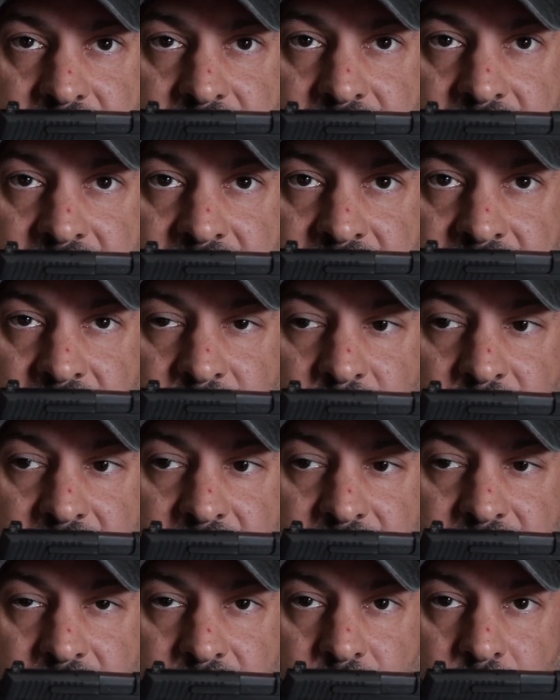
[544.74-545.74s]
that will give
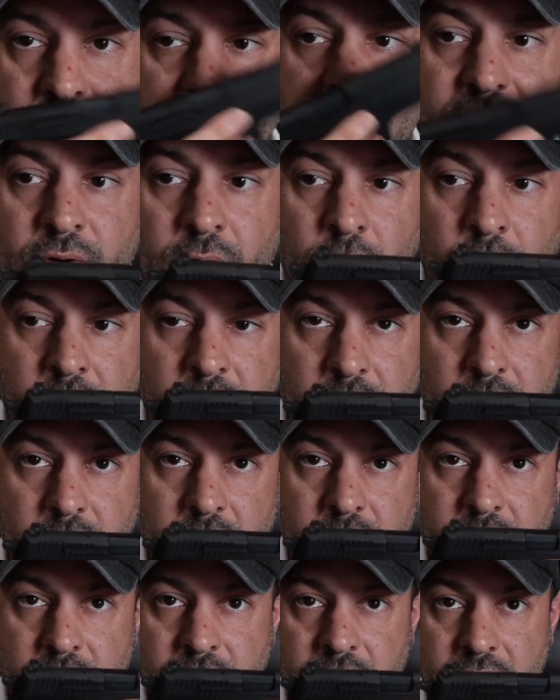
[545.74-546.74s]
you the recoil
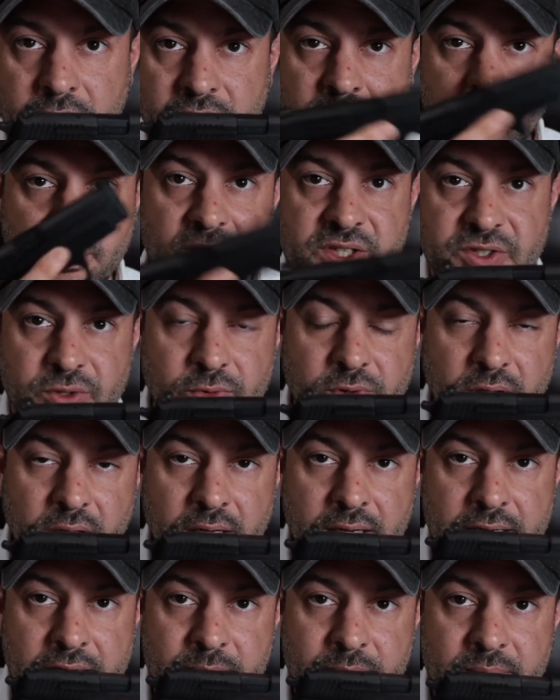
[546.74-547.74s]
and the muzzle
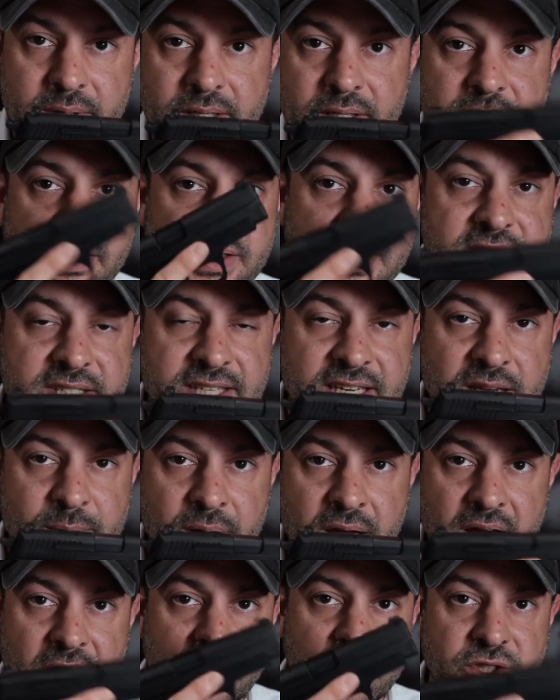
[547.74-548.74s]
climb and the same
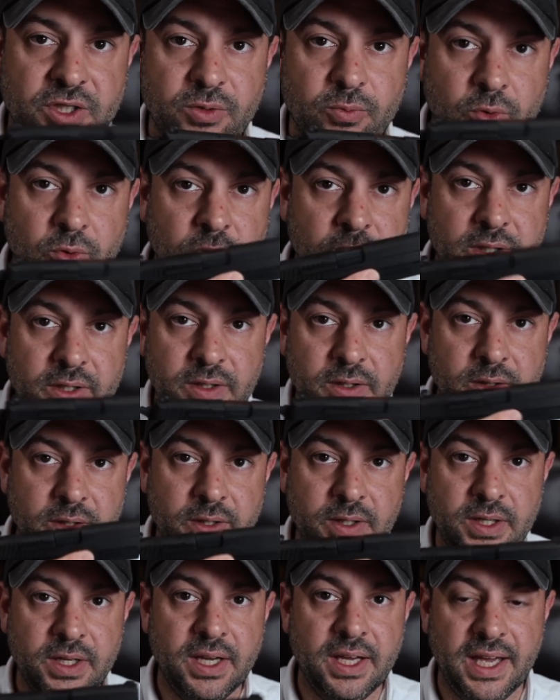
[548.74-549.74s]
action it would
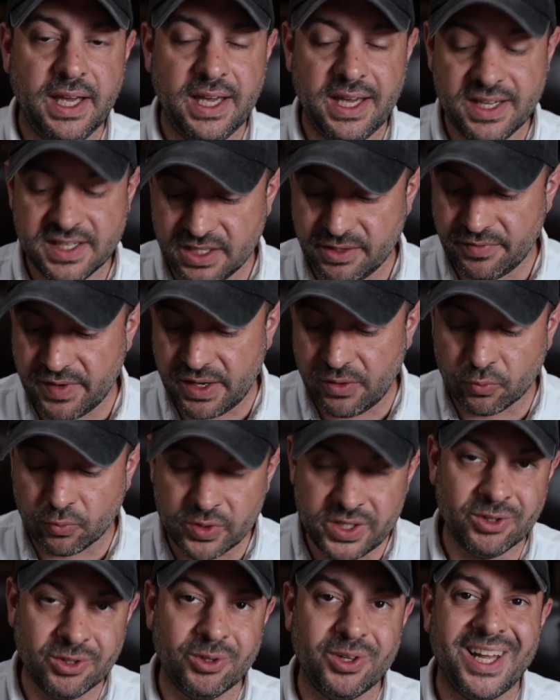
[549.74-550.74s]
as if a
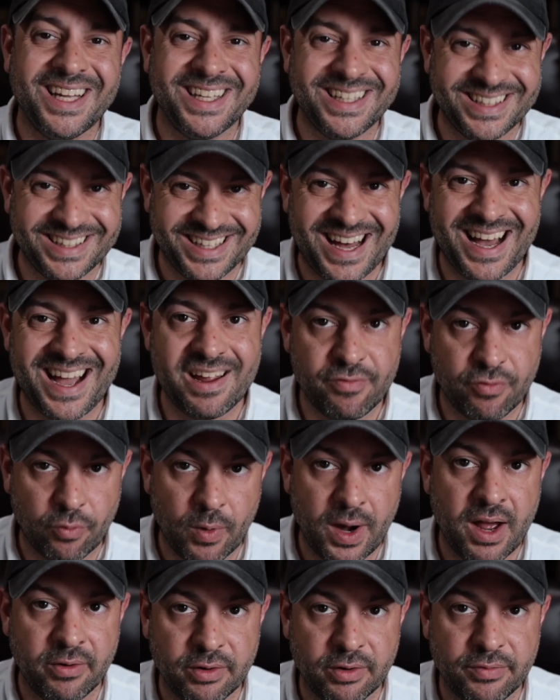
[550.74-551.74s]
real live
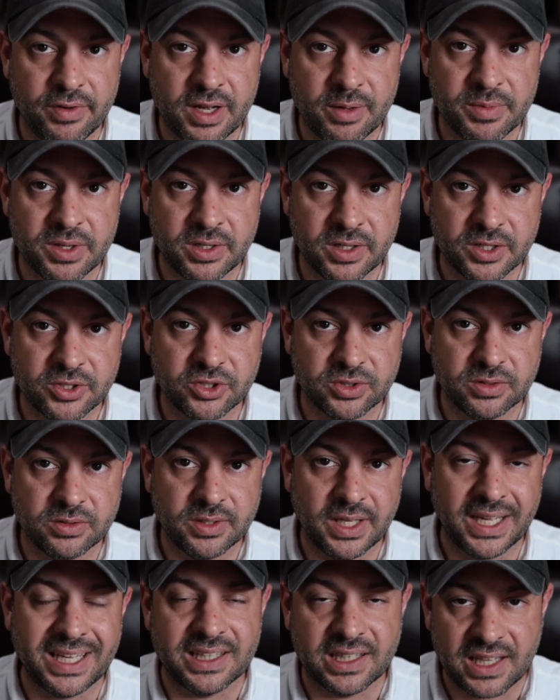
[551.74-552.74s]
round of ammunition,
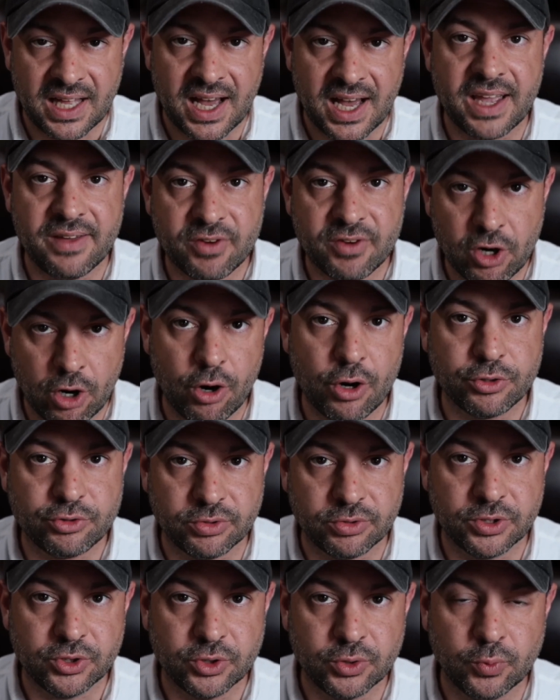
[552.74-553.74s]
a live
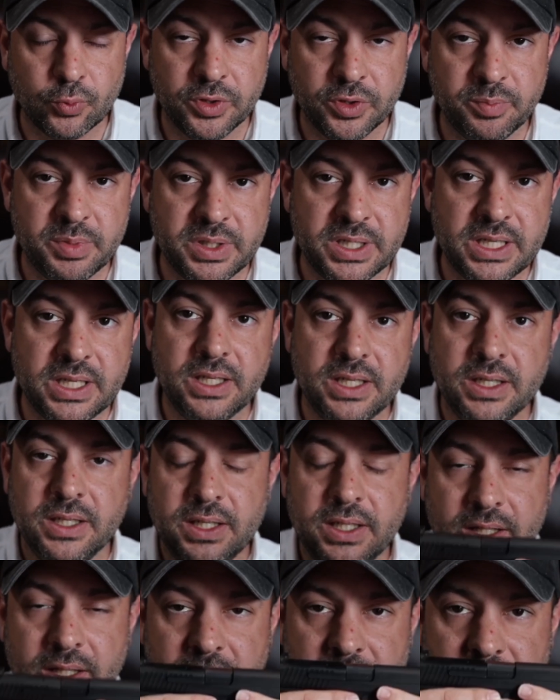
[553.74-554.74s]
cartridge, would be
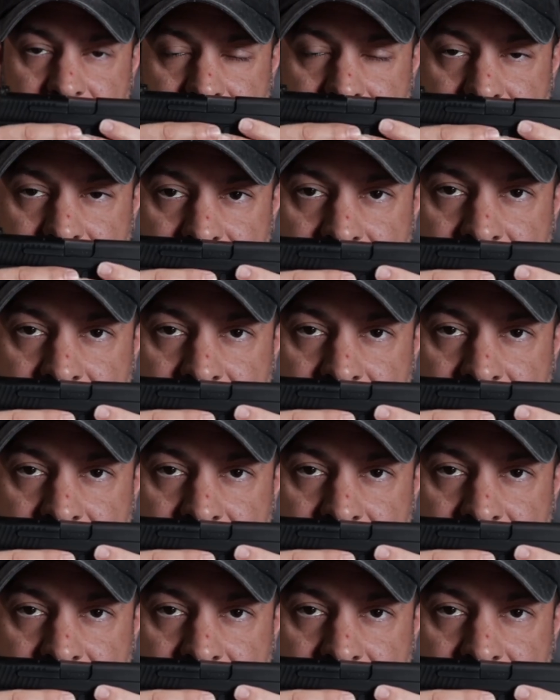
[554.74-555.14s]
in